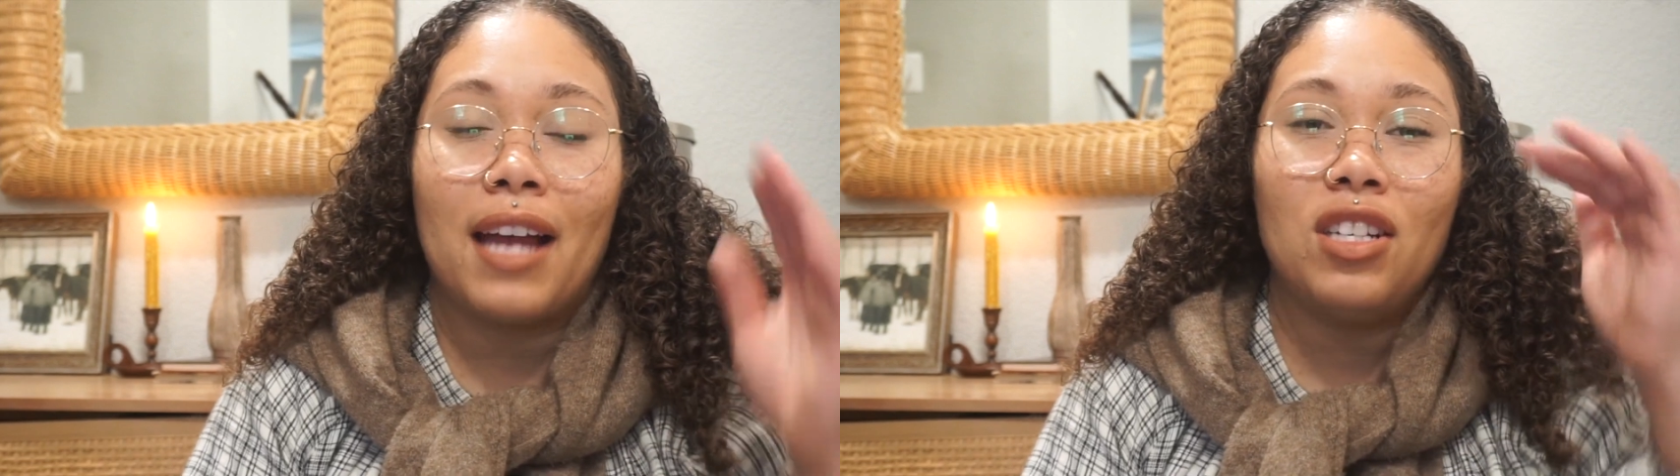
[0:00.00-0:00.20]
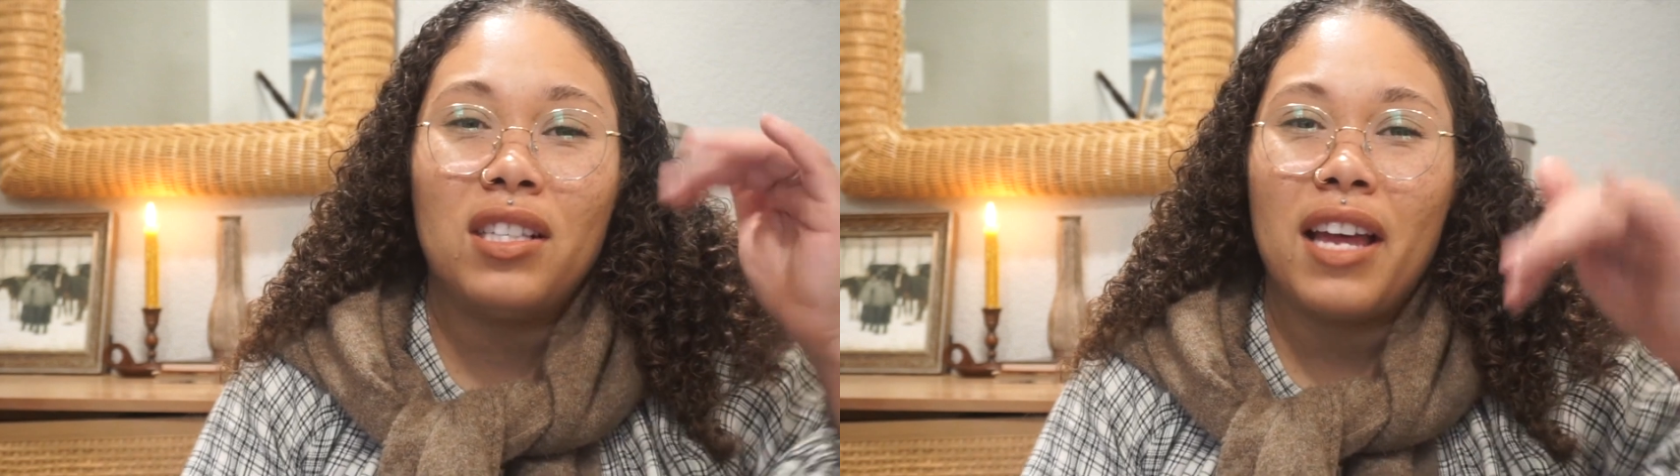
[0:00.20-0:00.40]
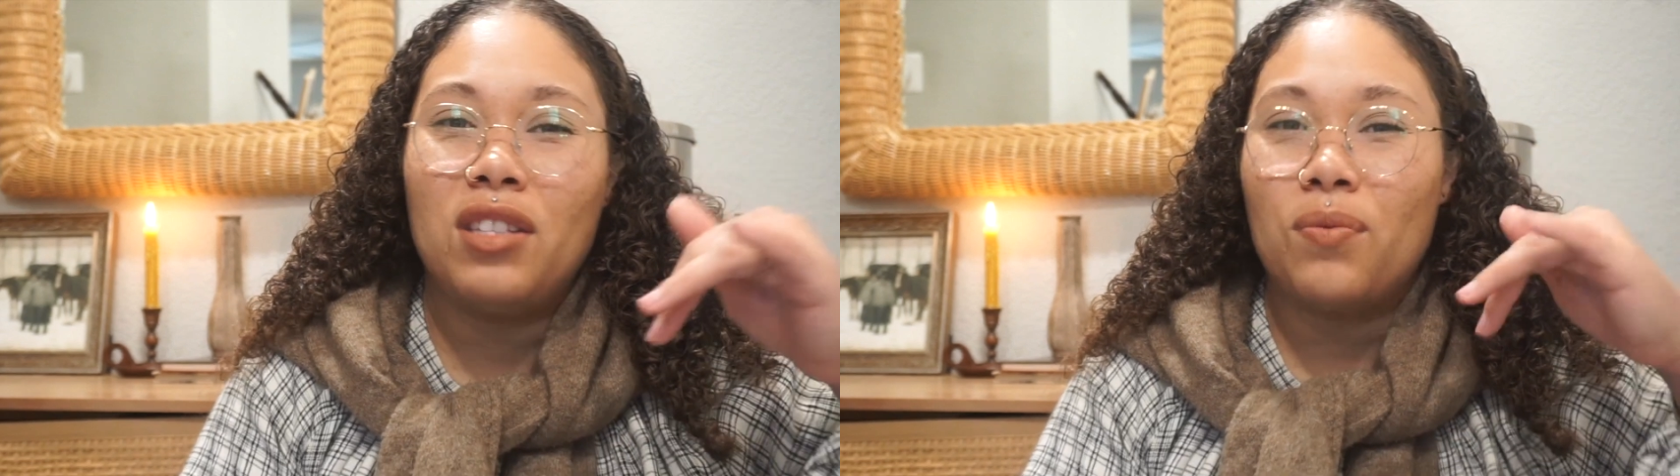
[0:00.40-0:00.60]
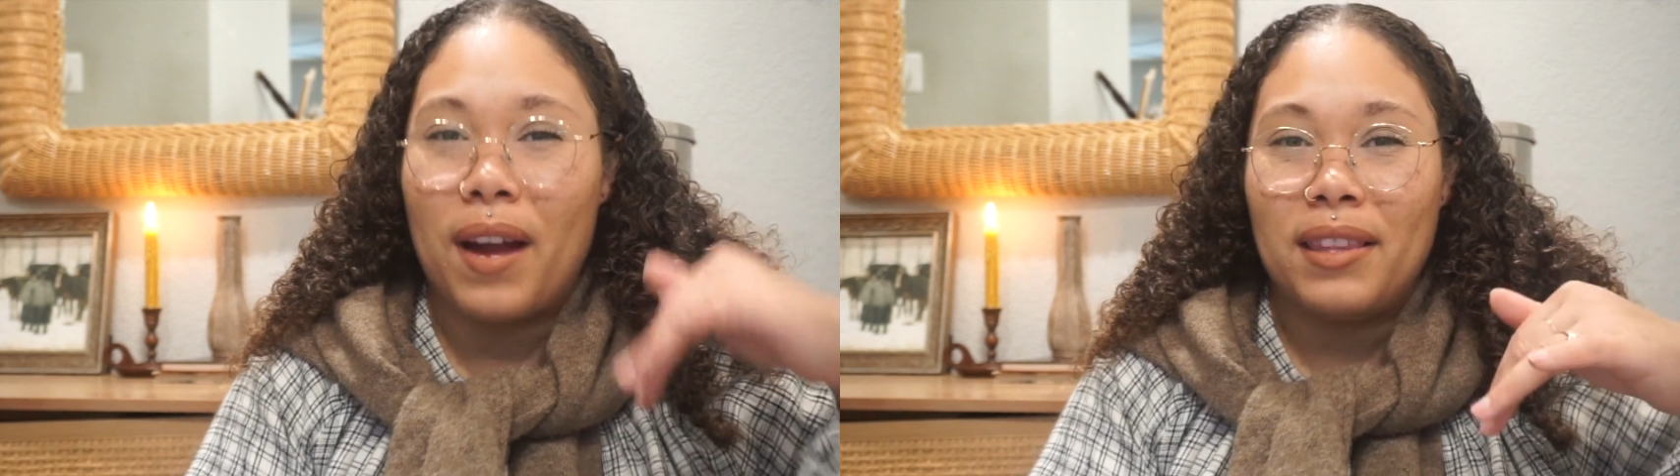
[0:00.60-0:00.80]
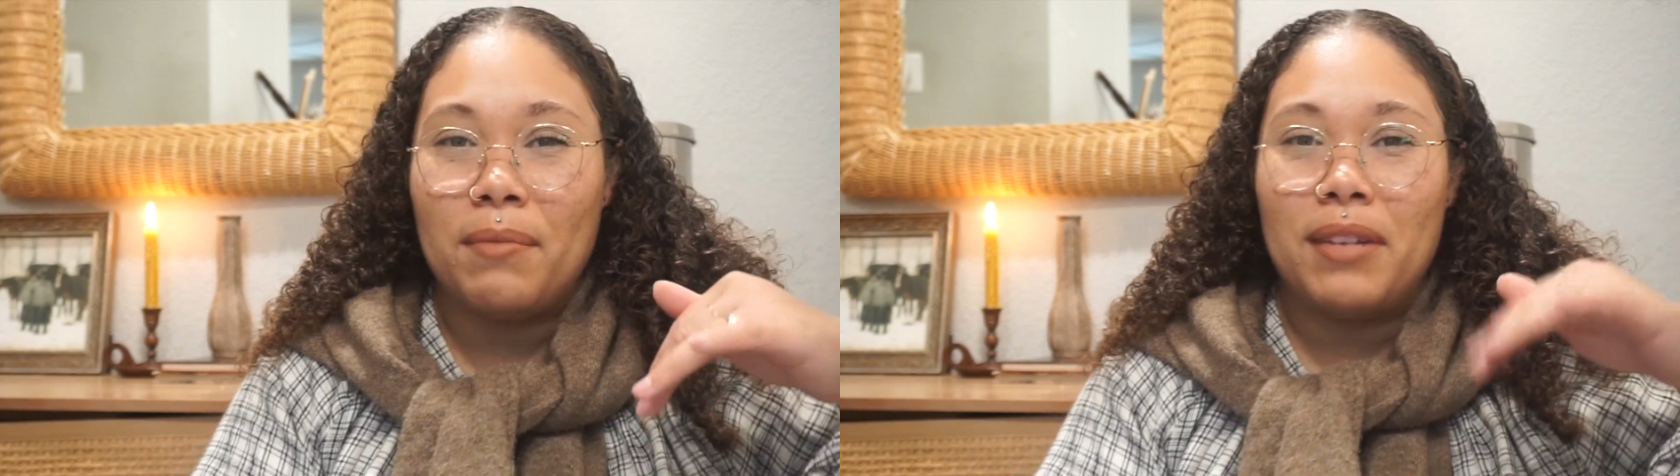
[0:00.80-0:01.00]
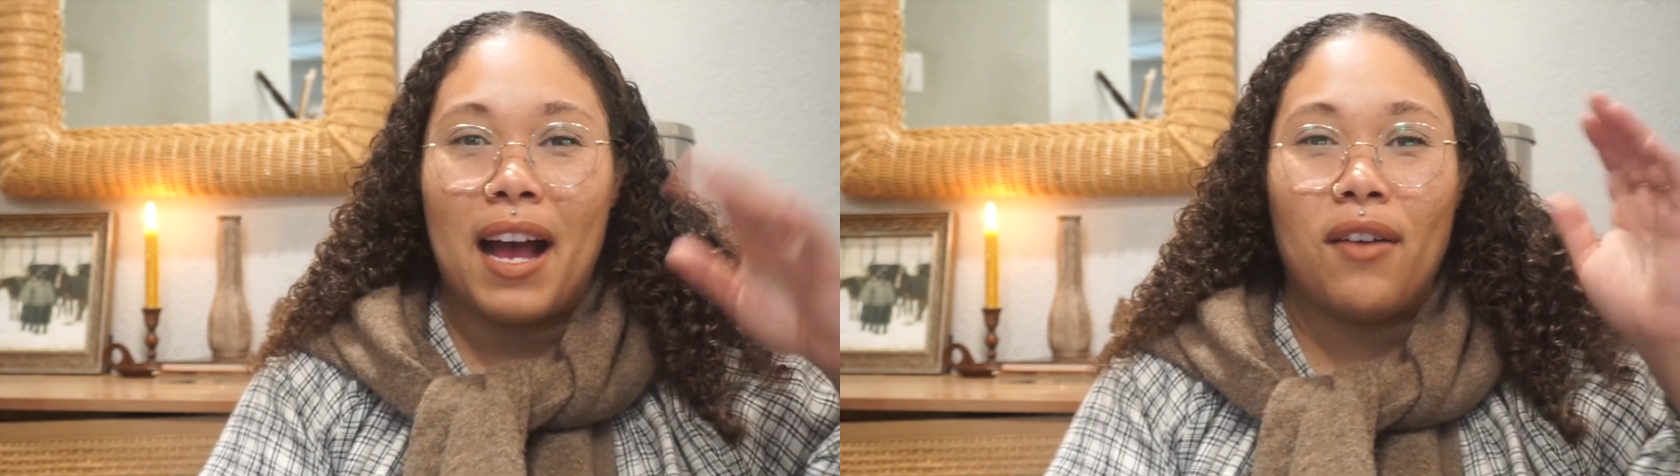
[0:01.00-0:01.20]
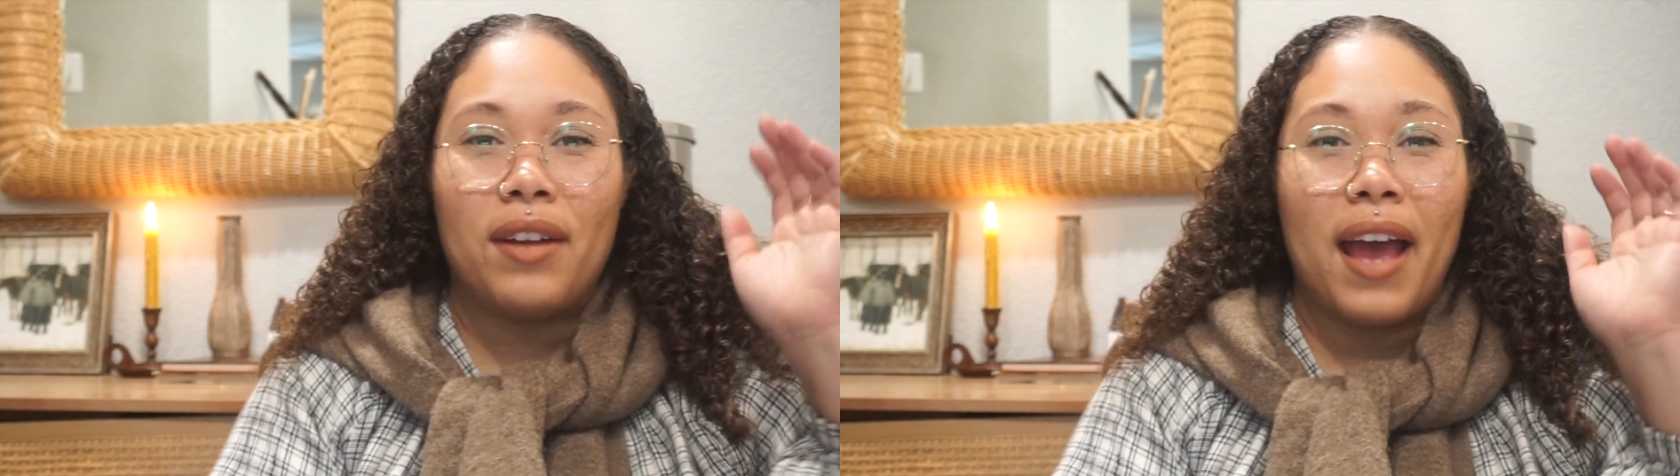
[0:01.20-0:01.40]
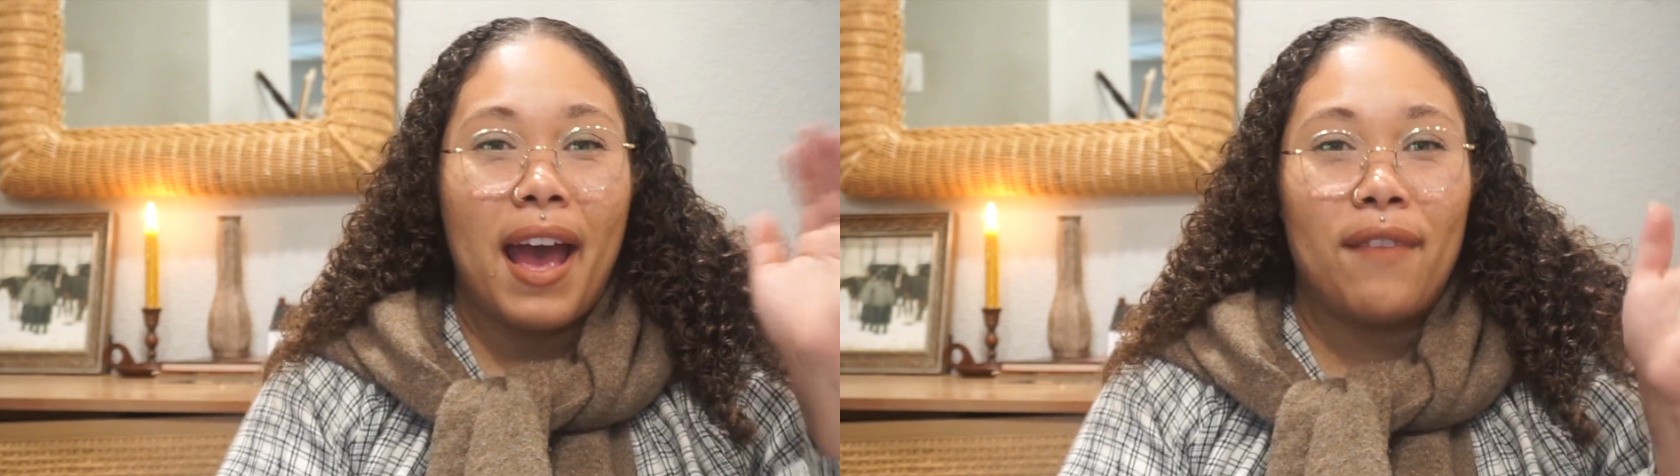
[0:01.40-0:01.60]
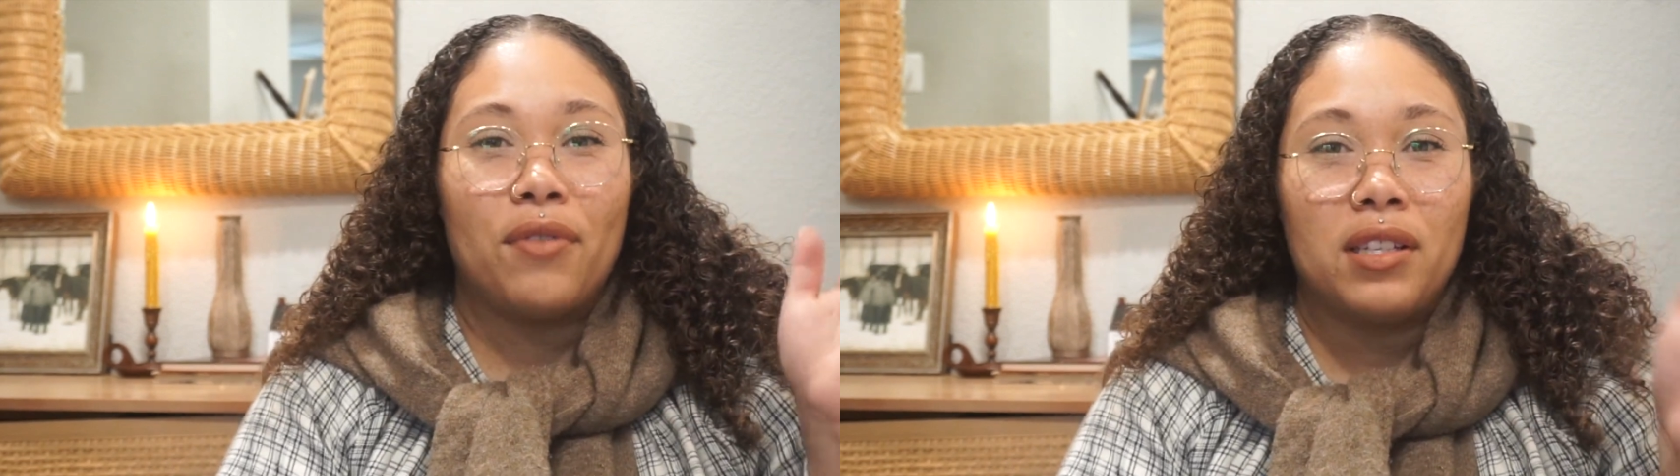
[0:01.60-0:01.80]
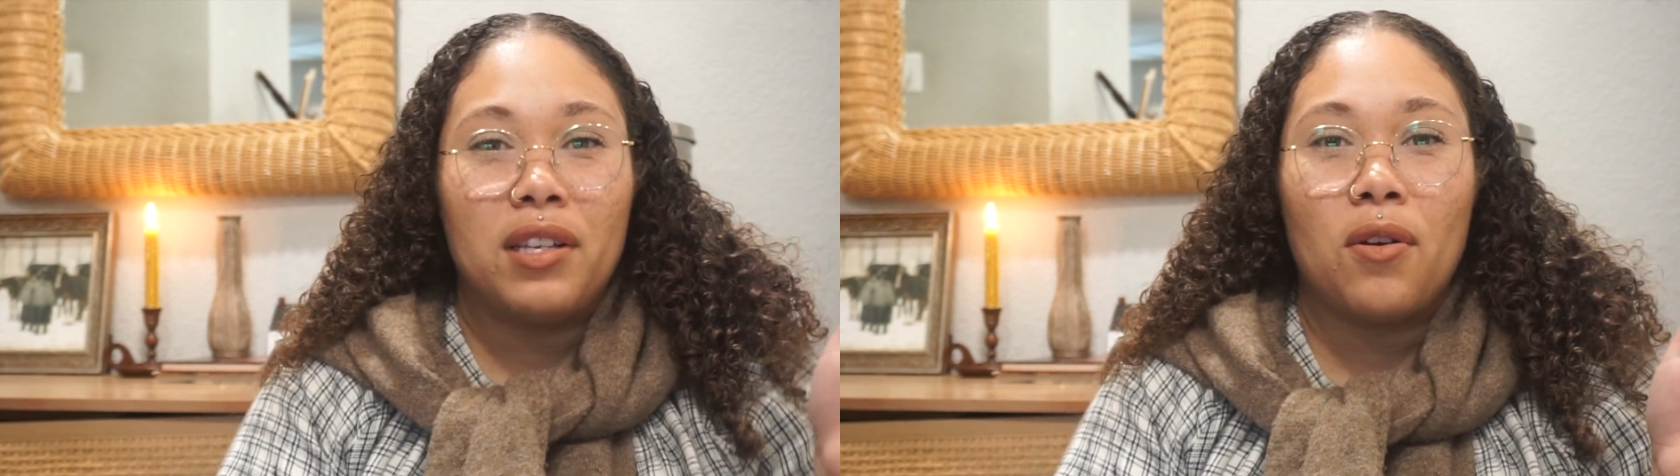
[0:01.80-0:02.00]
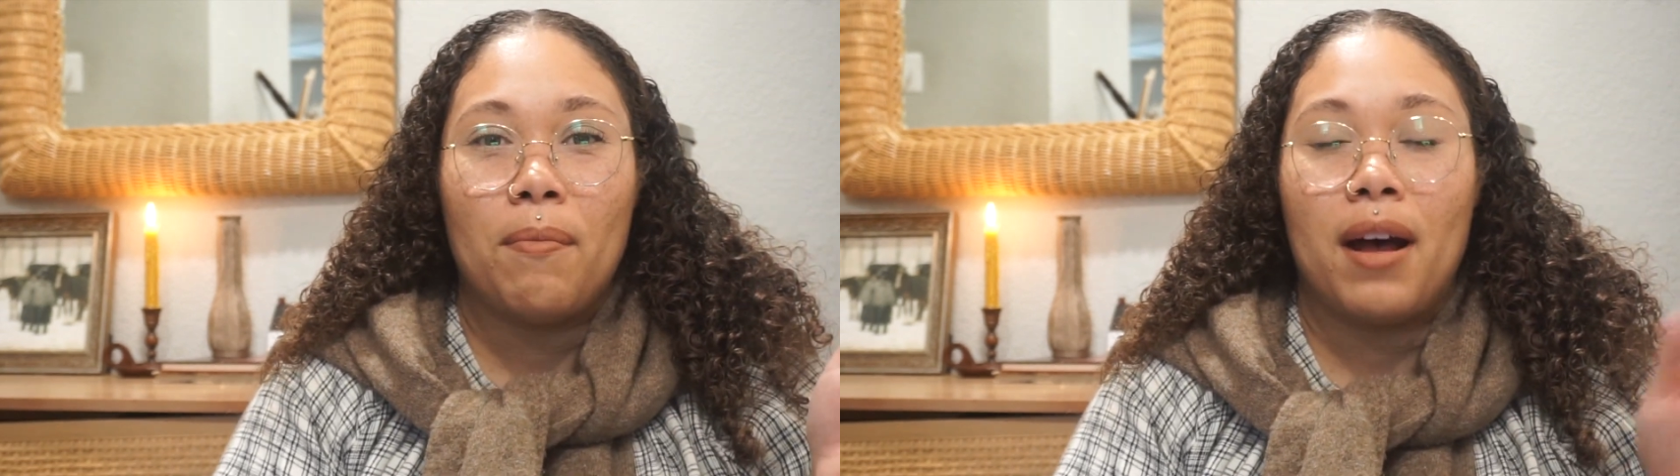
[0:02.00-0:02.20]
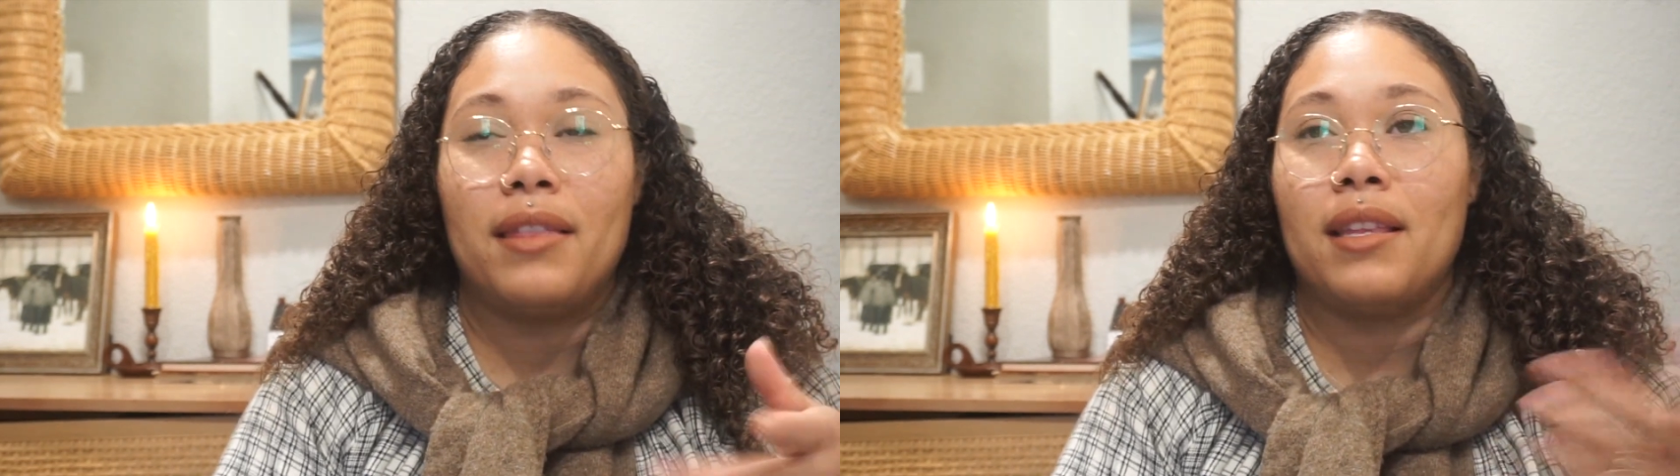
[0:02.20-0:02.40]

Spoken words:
I just like to write them down every single month.